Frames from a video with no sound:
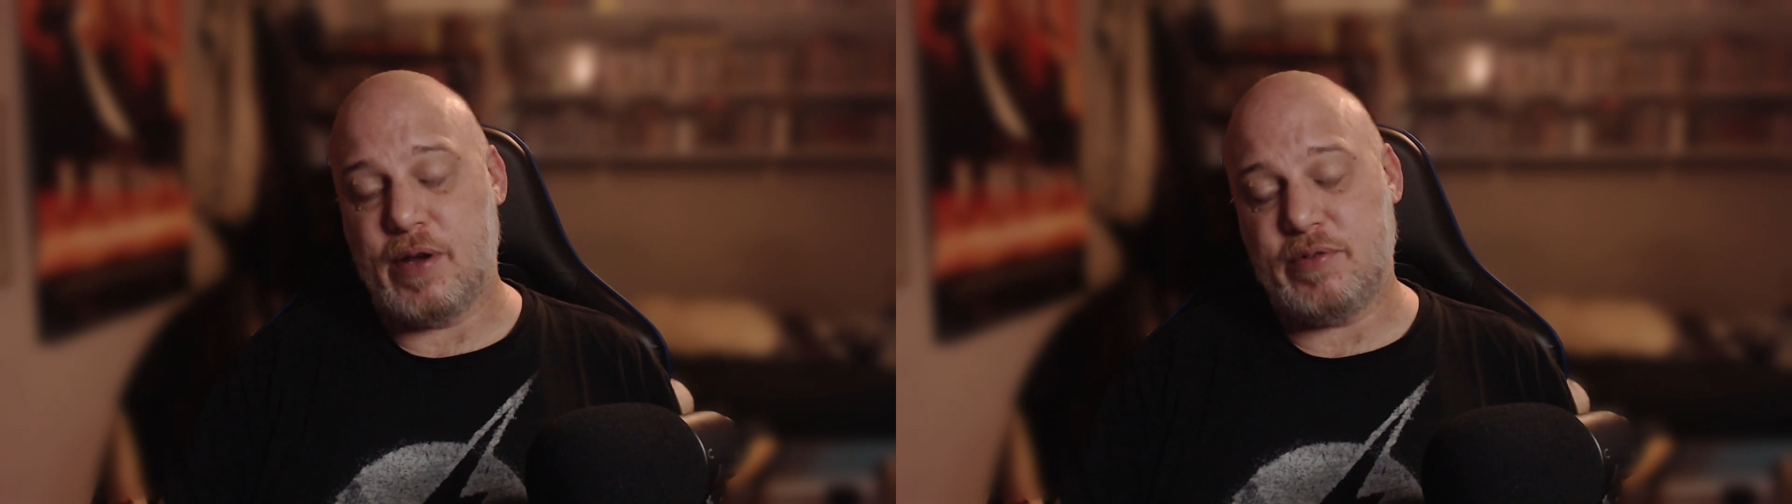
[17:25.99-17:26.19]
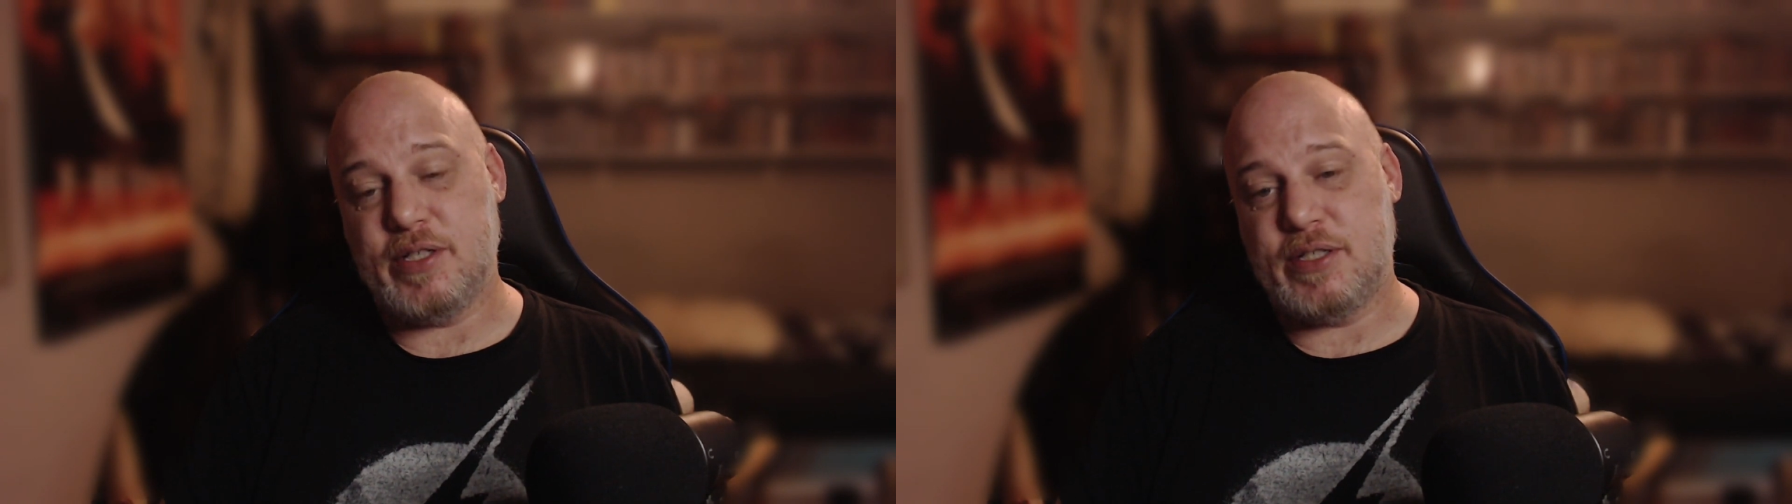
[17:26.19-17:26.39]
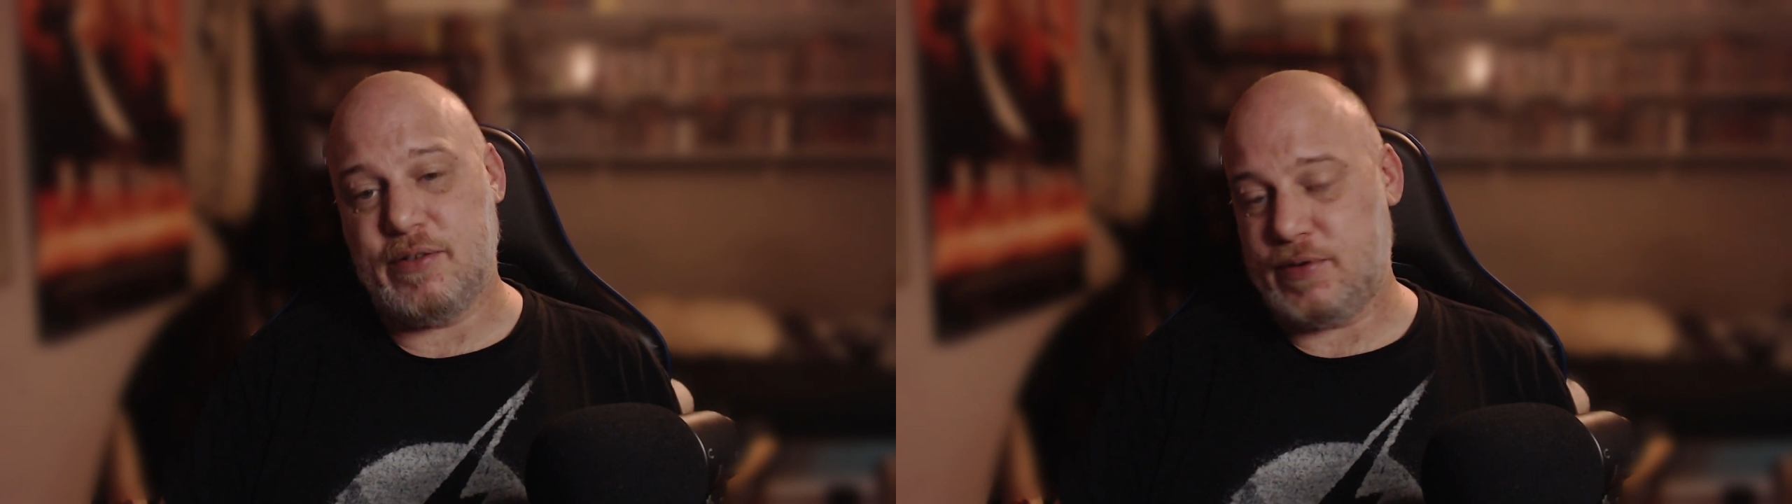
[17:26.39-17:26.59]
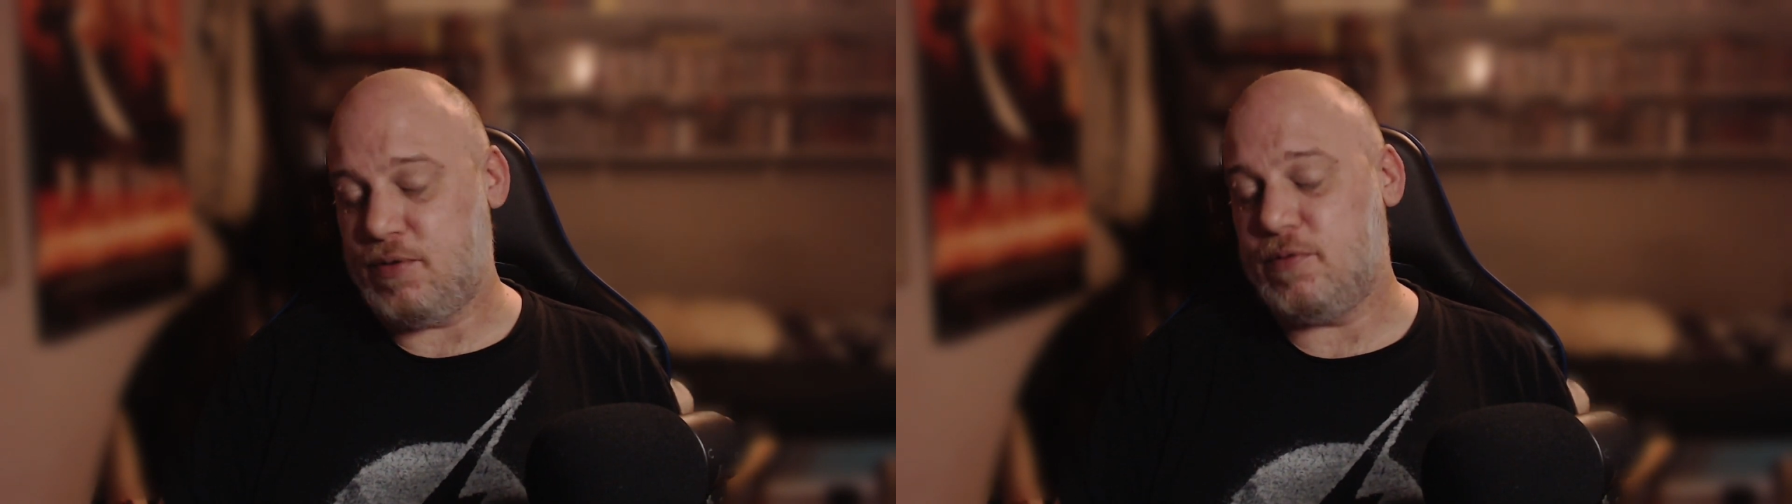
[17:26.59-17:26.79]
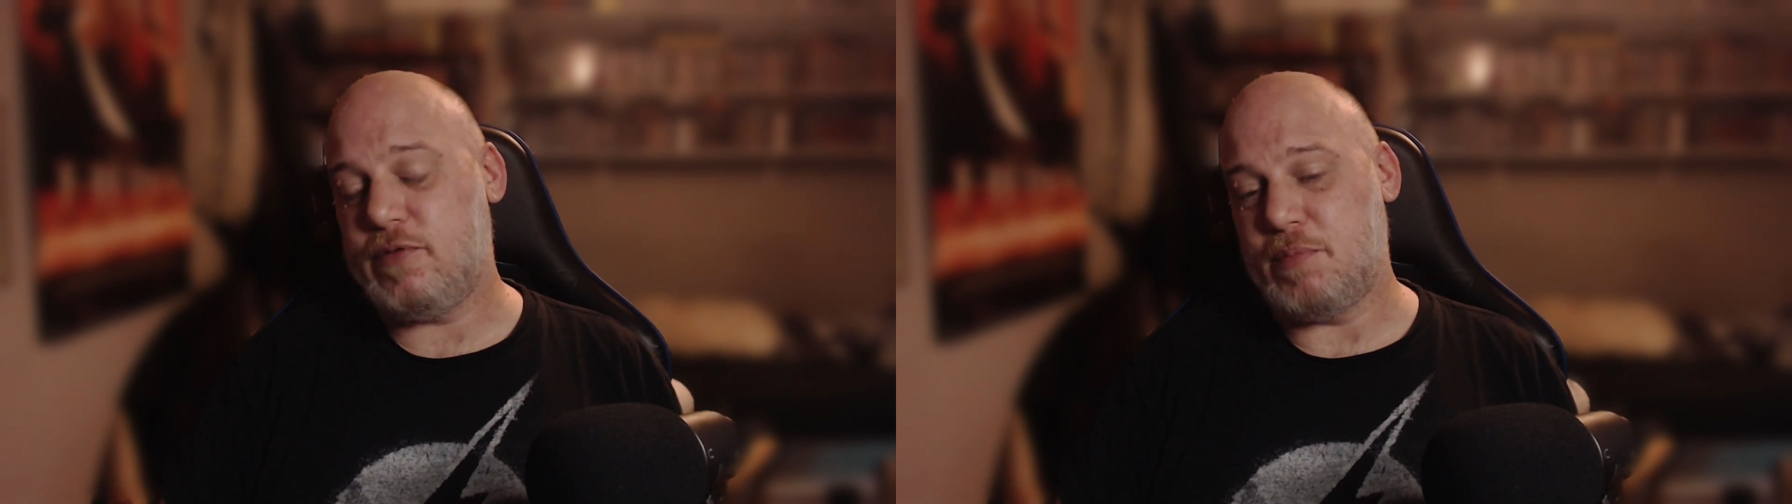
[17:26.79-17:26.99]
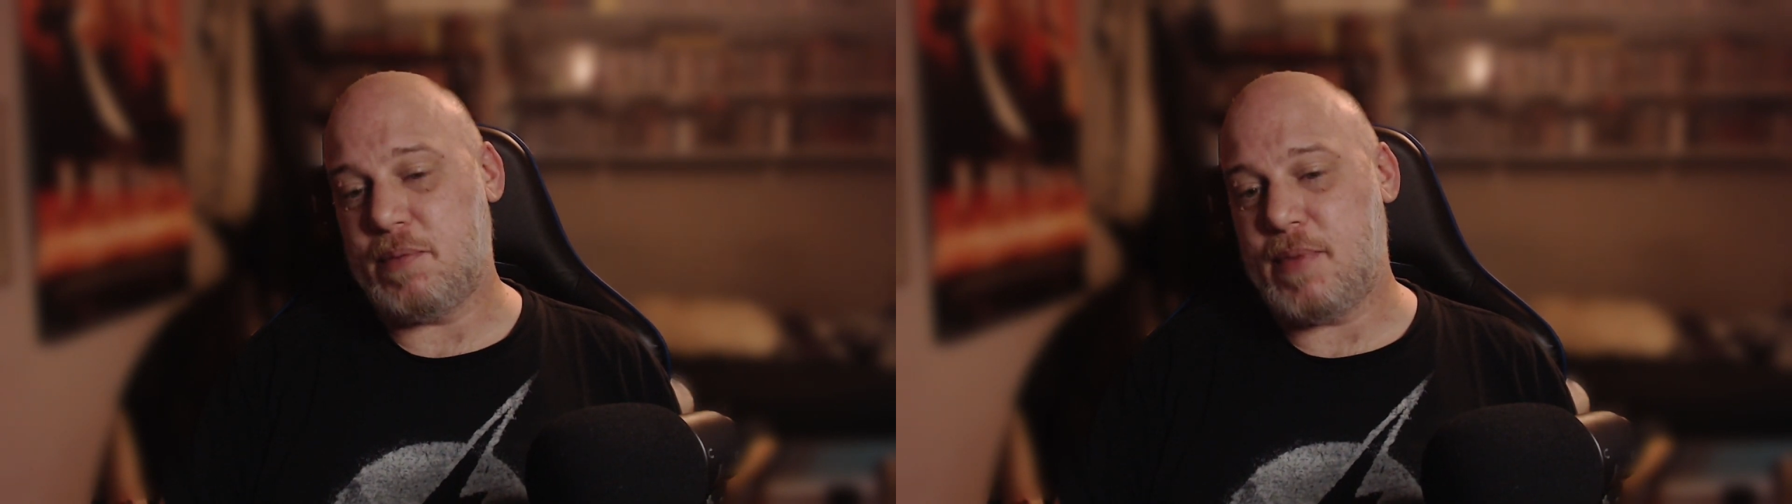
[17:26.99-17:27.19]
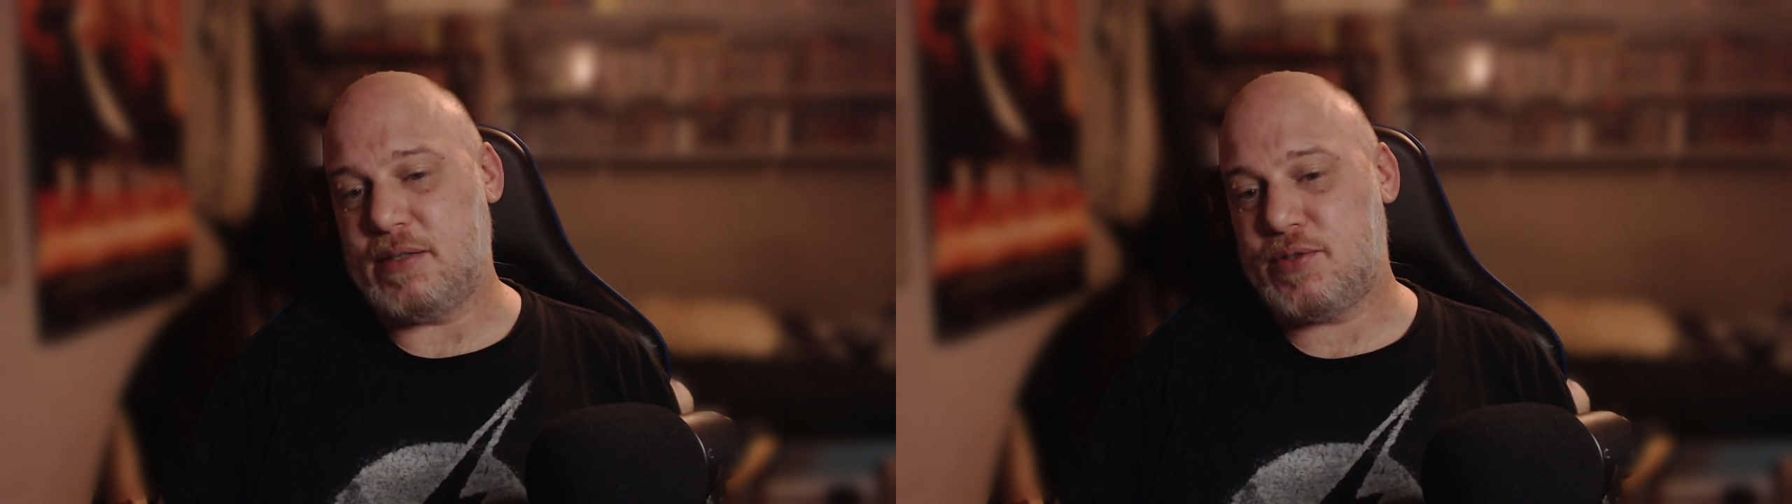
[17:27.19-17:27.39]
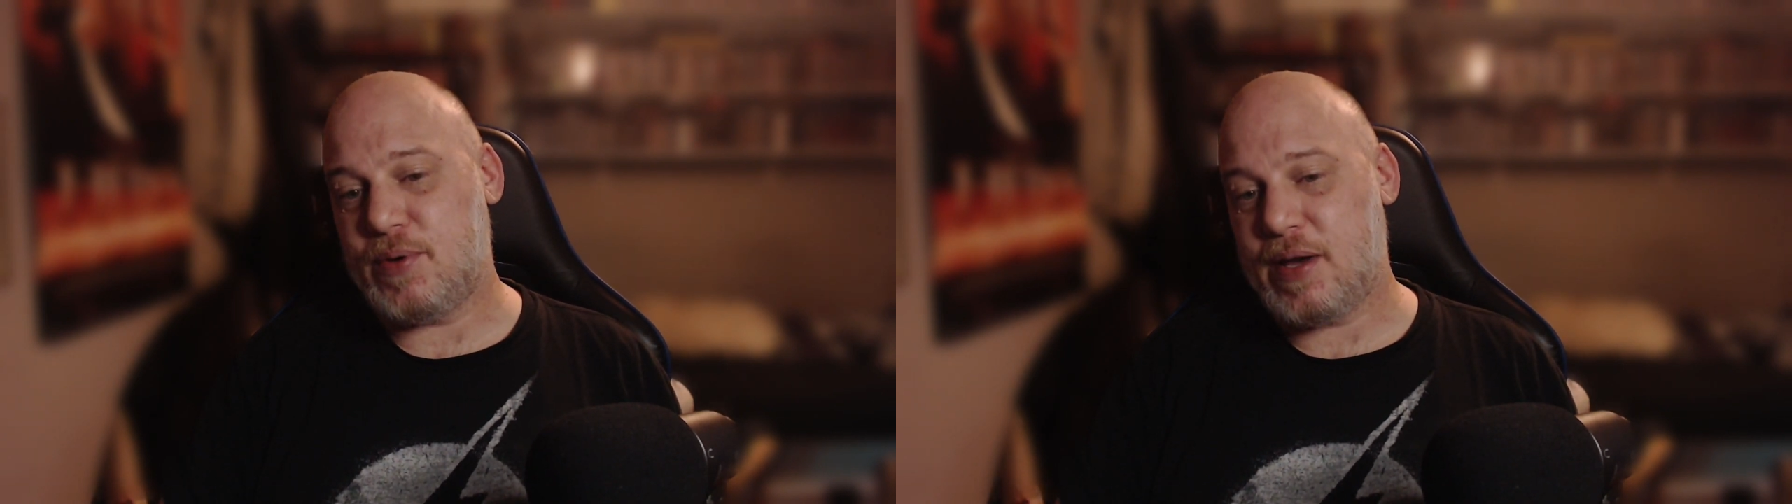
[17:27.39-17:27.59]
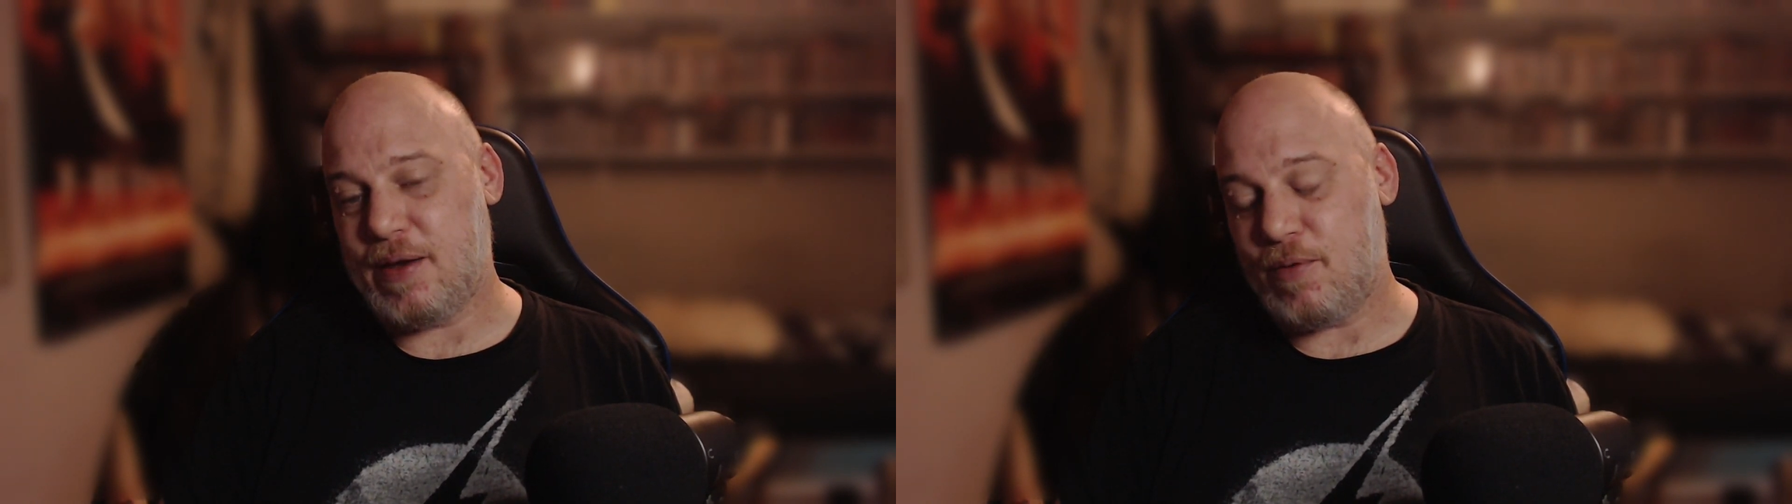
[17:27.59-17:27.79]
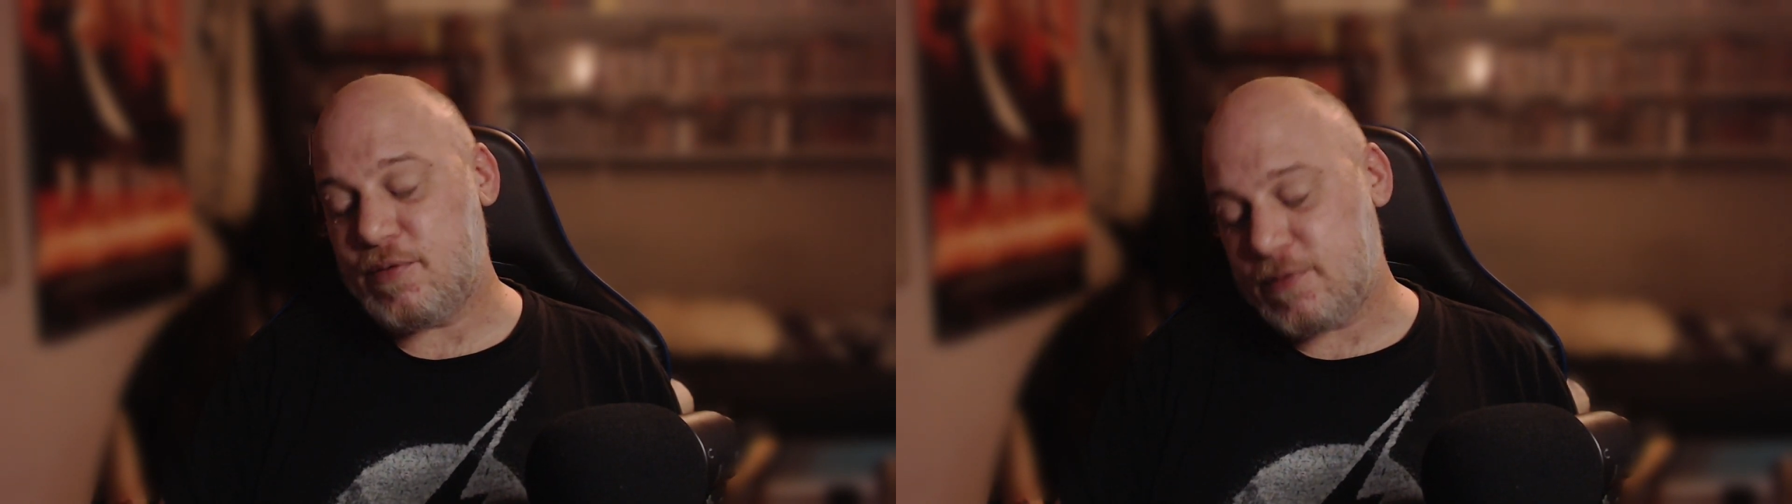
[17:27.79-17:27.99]
very difficult for my mental
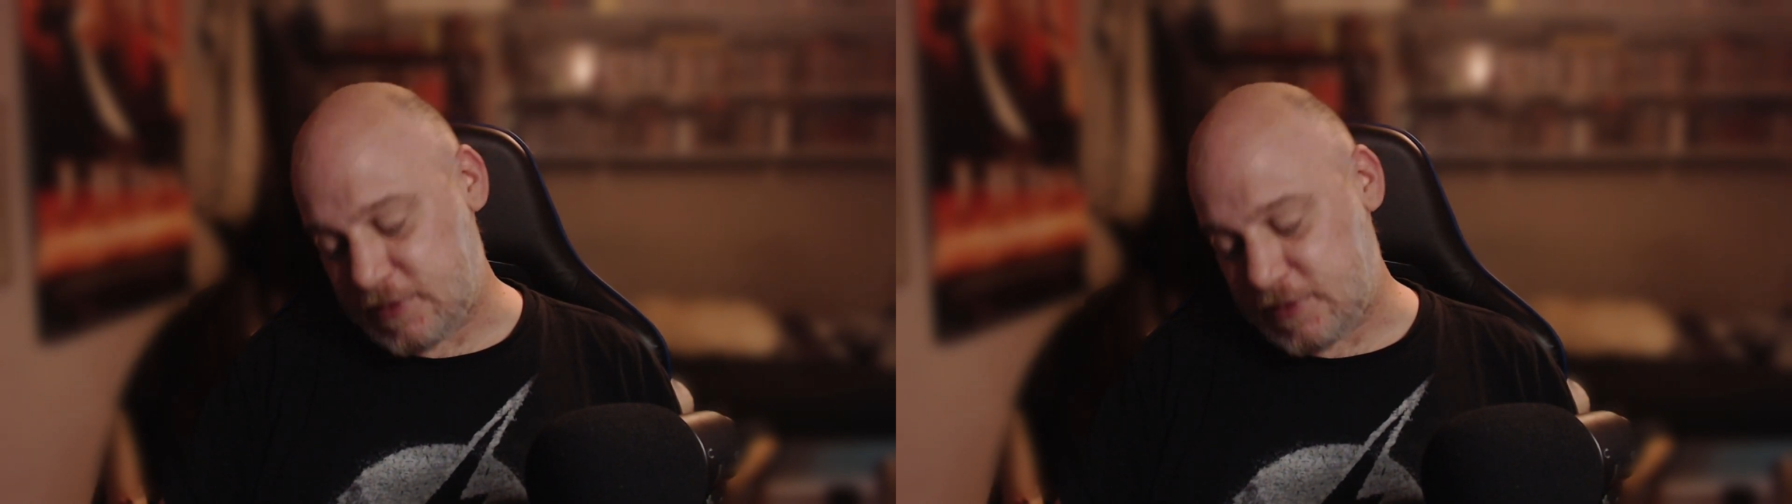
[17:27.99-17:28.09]
health.